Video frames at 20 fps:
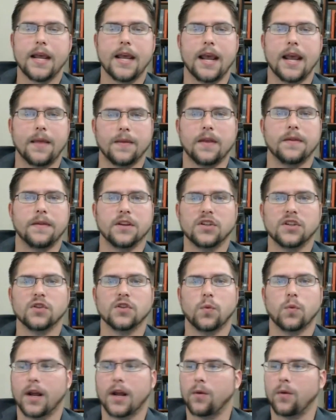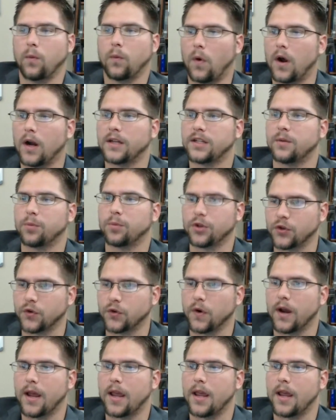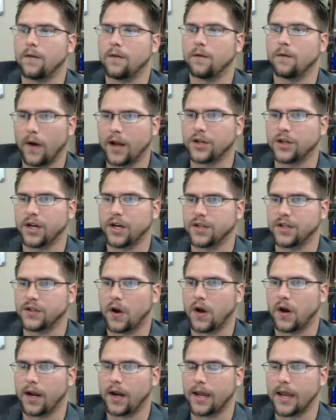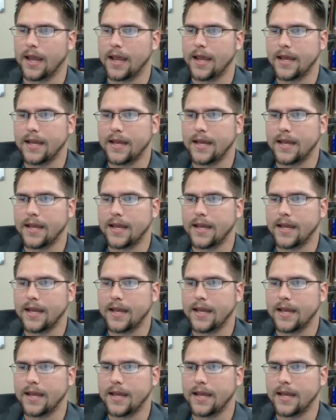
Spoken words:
And this is what I want to portray in franchise talk,